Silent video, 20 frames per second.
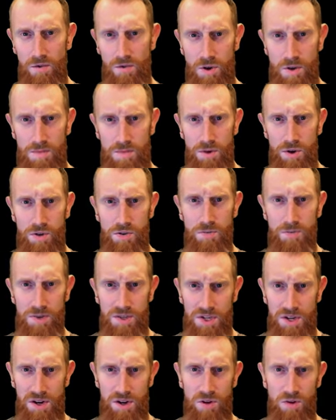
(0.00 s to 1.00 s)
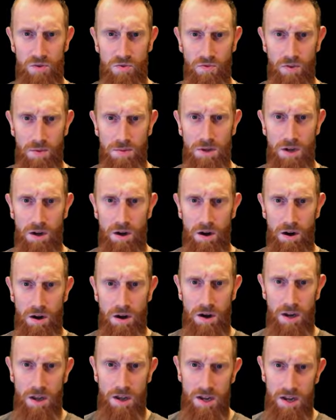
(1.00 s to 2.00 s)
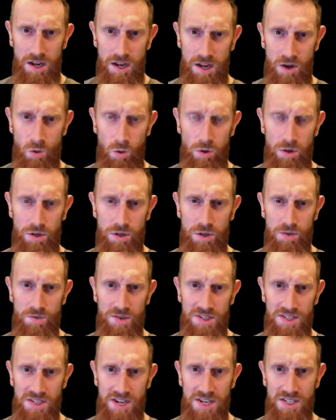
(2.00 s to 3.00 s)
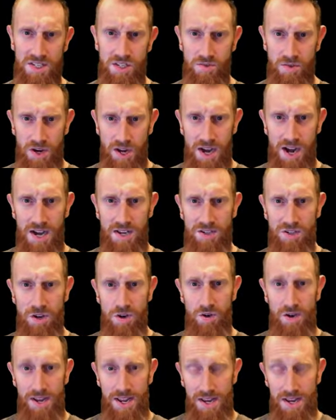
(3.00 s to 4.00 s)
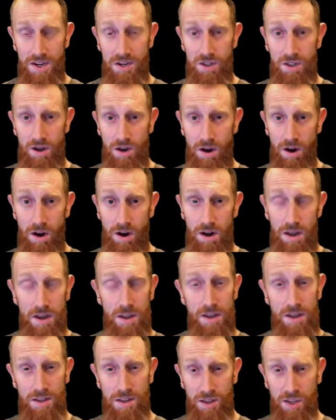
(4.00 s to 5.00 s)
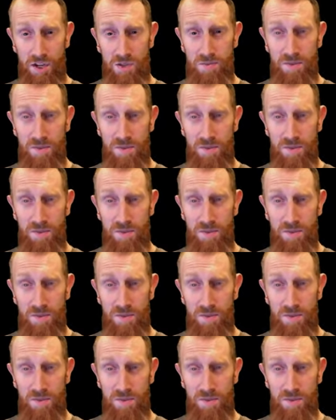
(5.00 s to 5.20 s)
removes material from the guard in order to recess the ricasso into the guard, thus